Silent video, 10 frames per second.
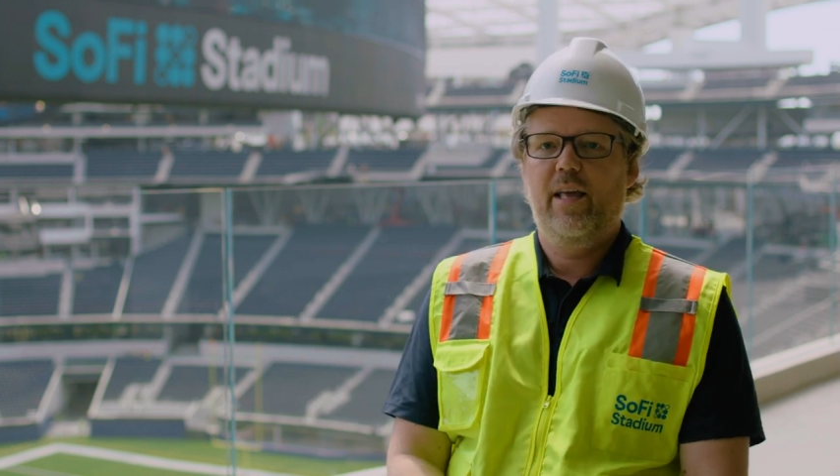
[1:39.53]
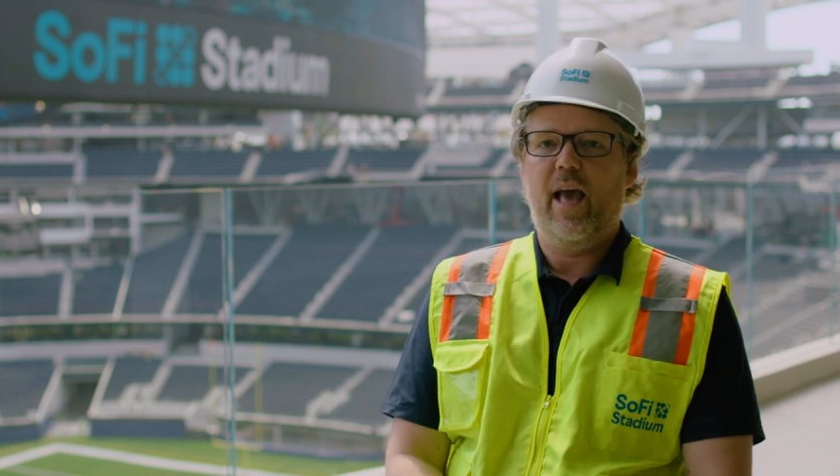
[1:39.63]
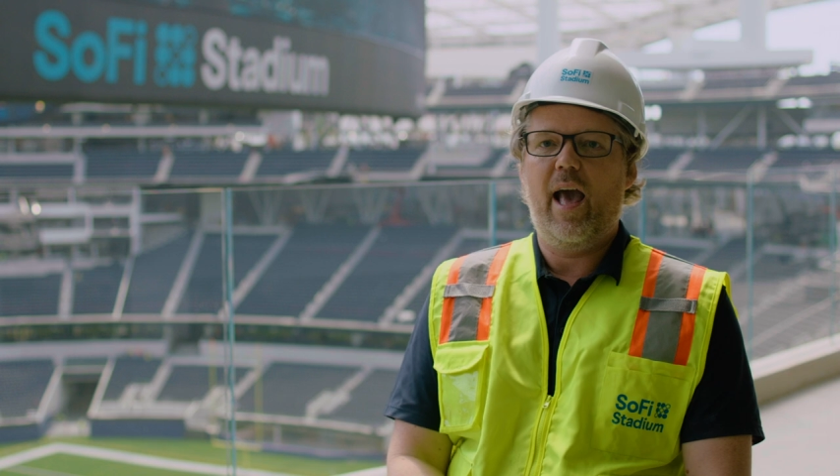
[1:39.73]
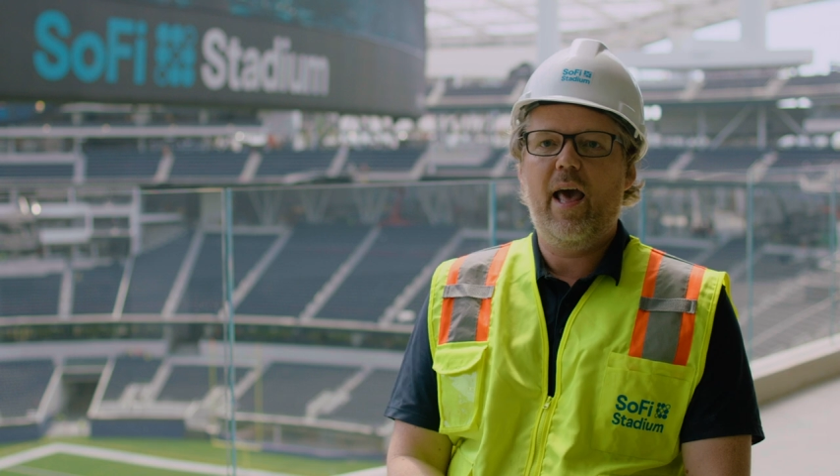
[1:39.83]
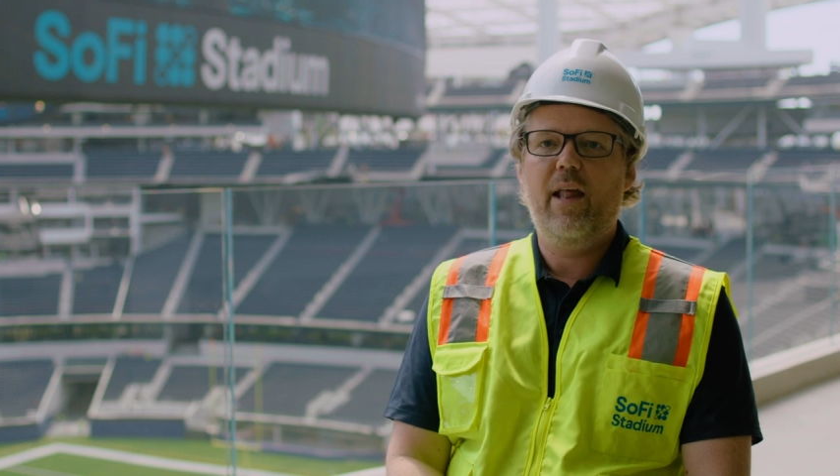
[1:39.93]

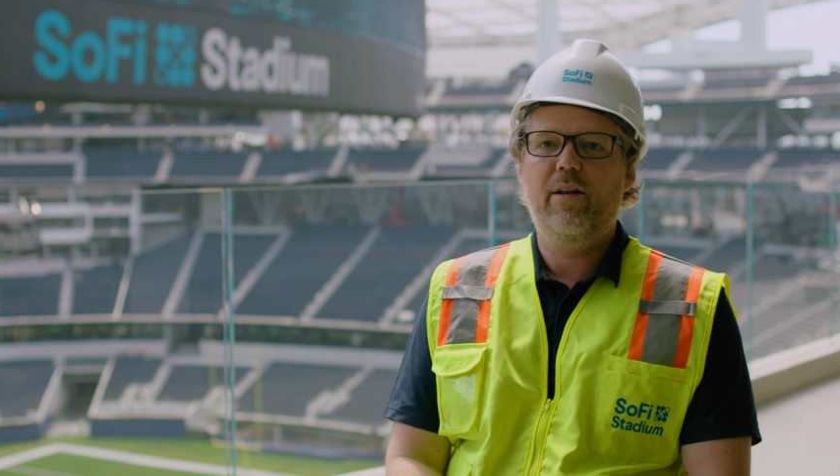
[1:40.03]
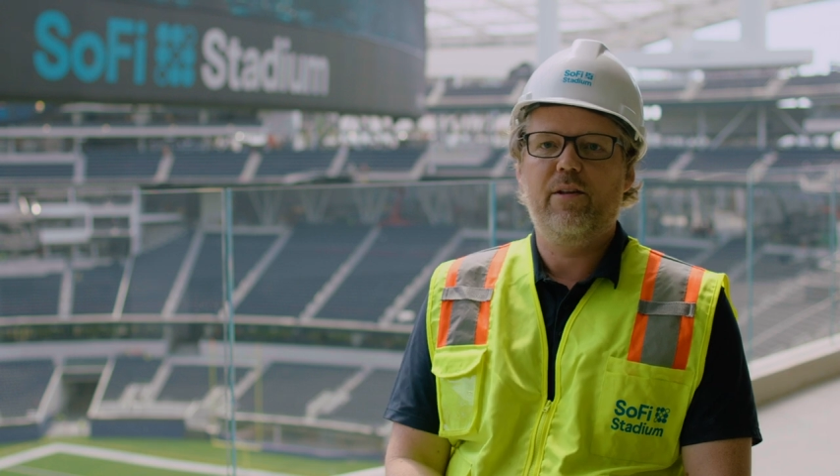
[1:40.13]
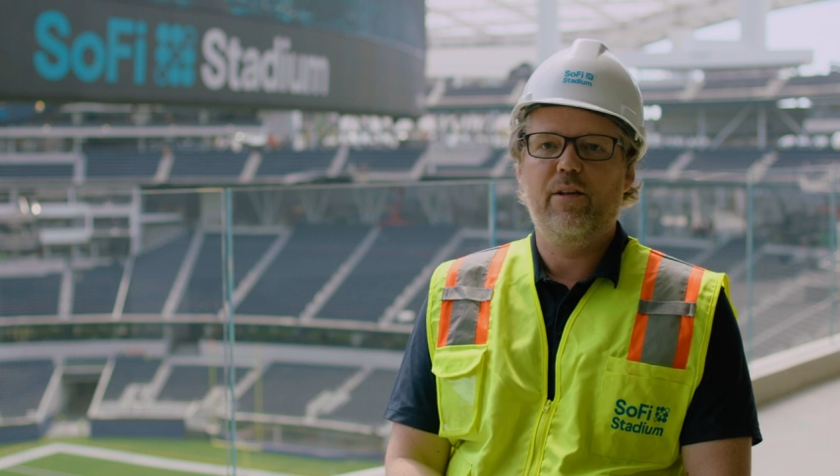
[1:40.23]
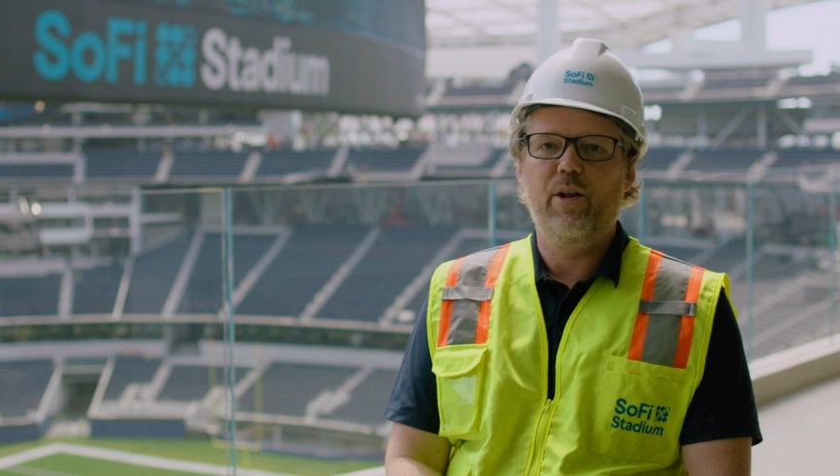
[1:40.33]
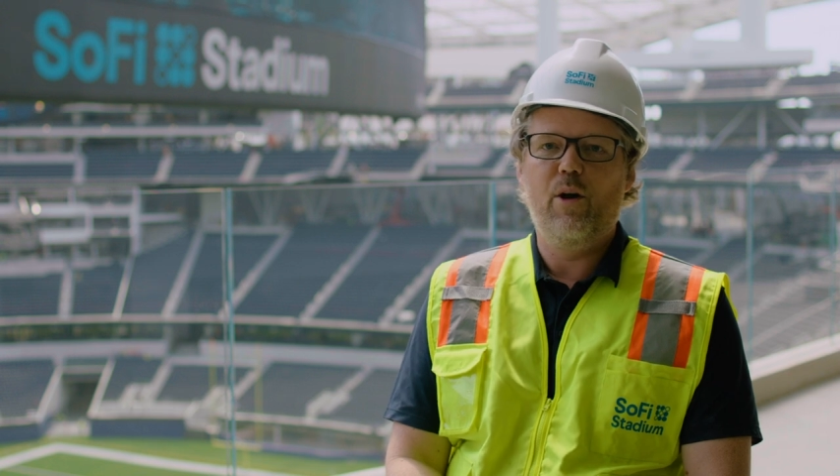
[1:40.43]
And,
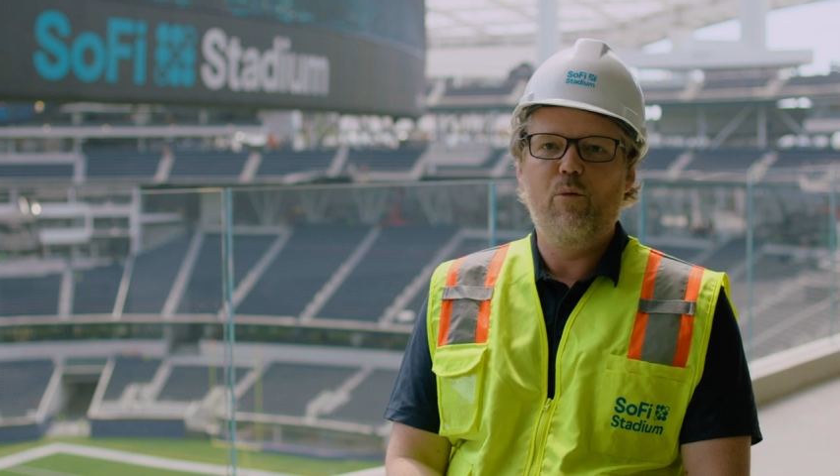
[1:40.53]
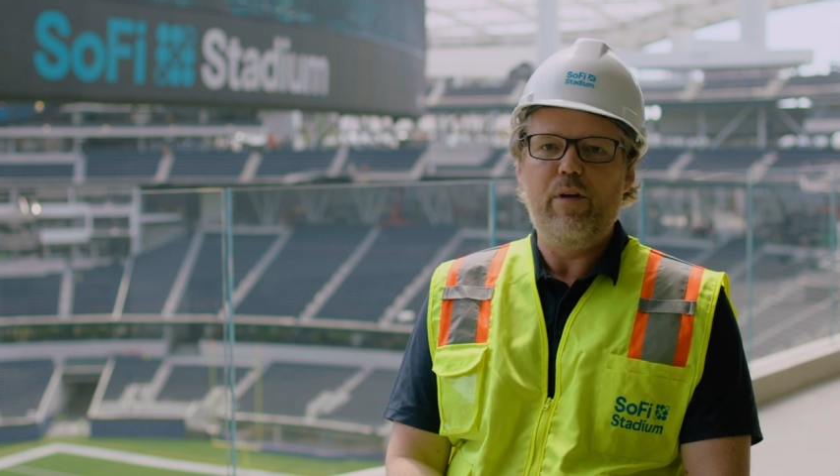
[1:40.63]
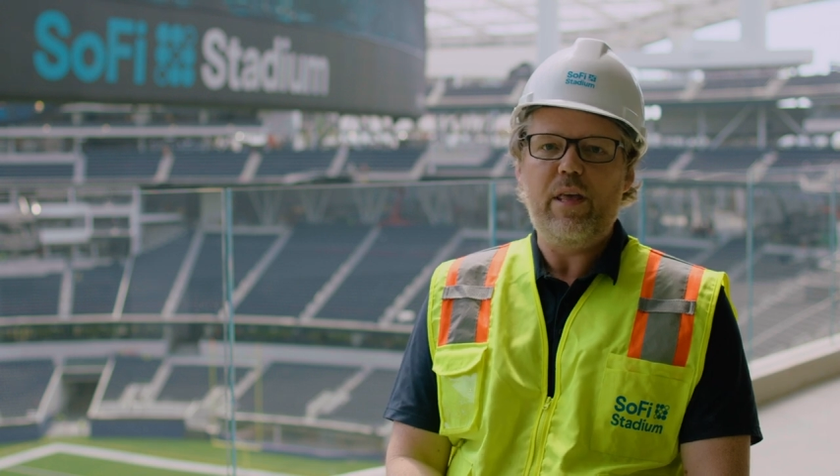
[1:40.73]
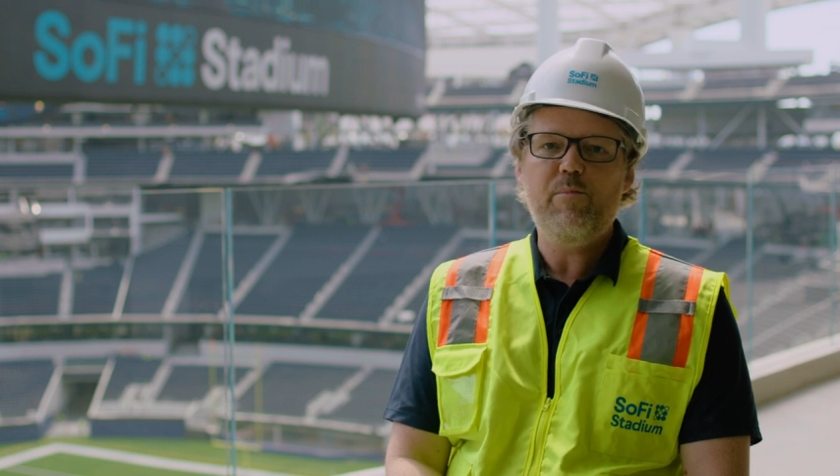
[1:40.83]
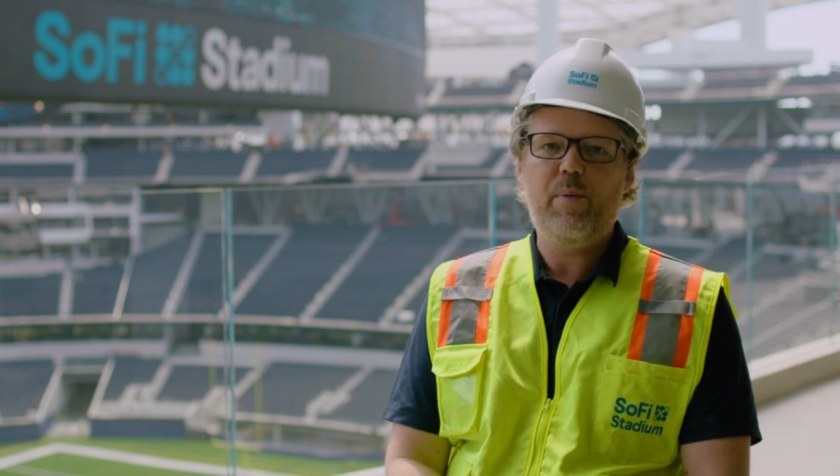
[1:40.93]
you know,
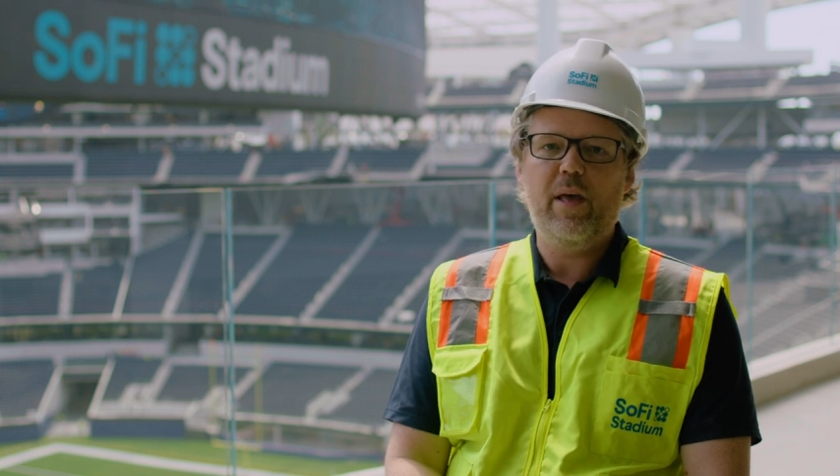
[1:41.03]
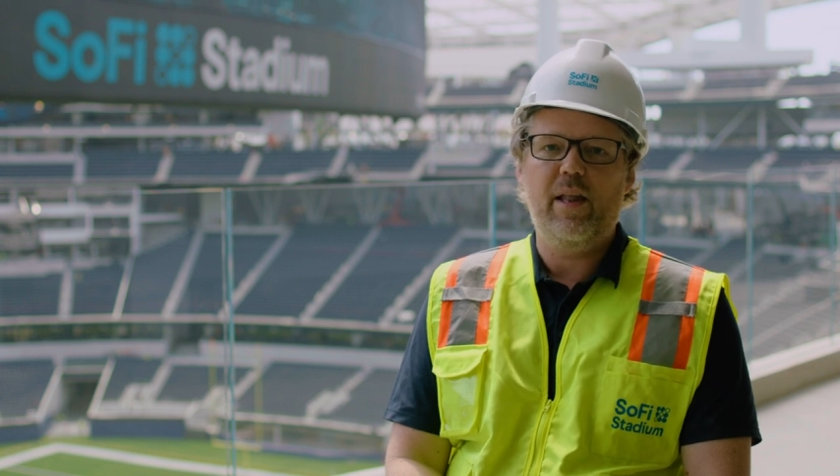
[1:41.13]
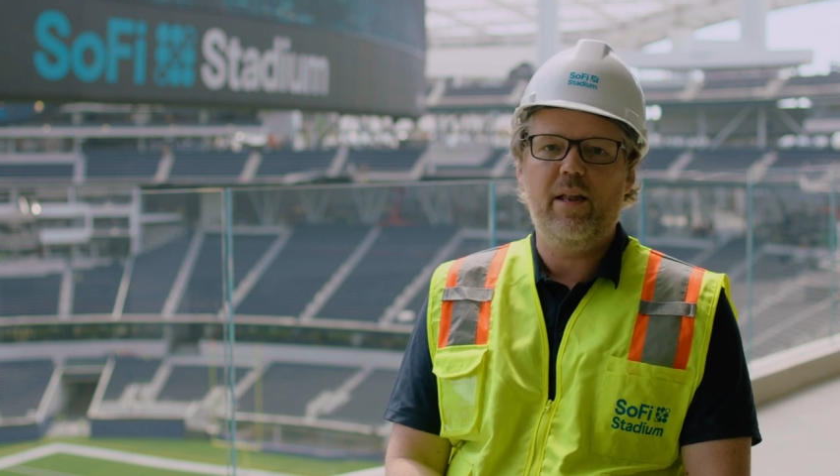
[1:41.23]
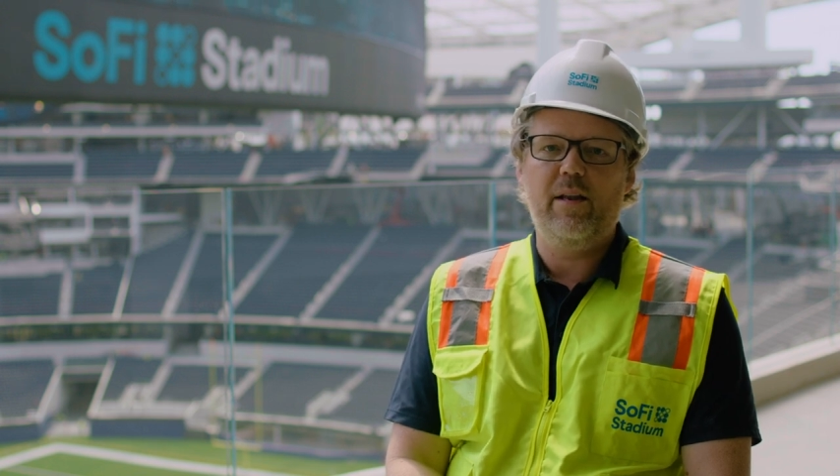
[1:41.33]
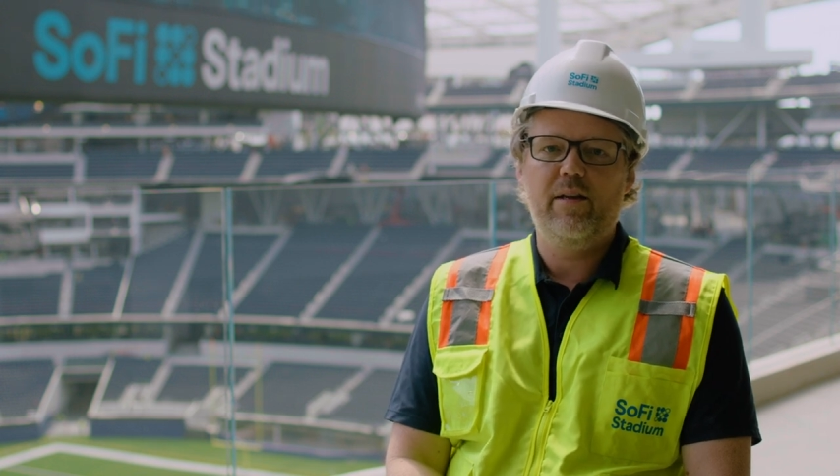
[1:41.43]
we've
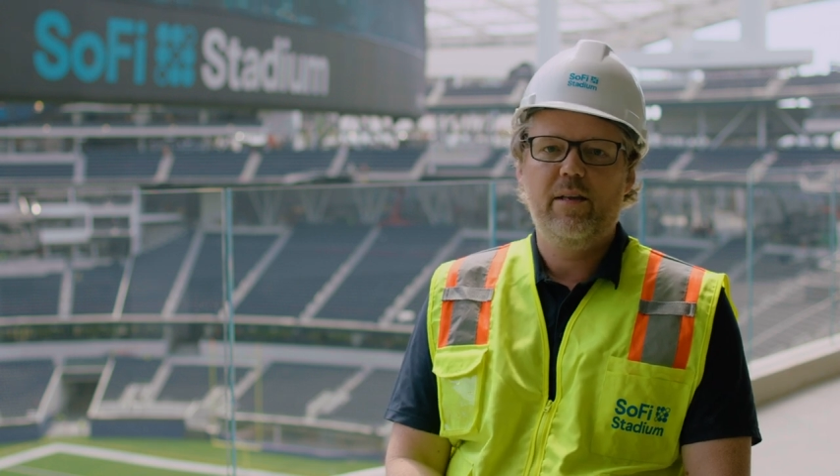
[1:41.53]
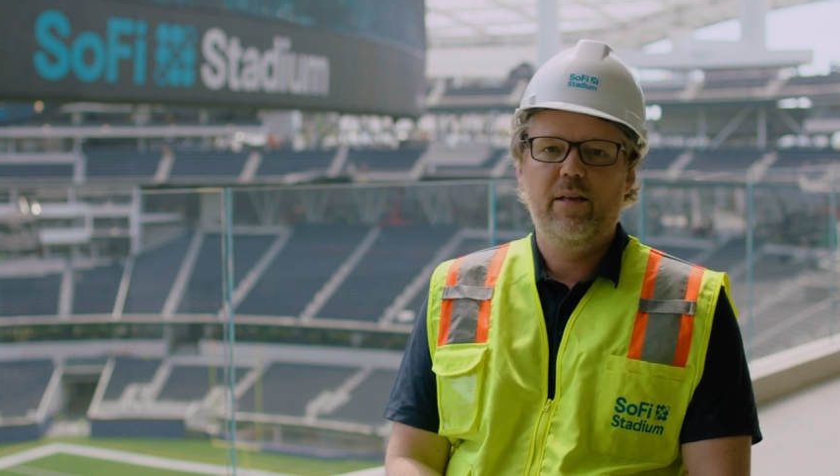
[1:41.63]
been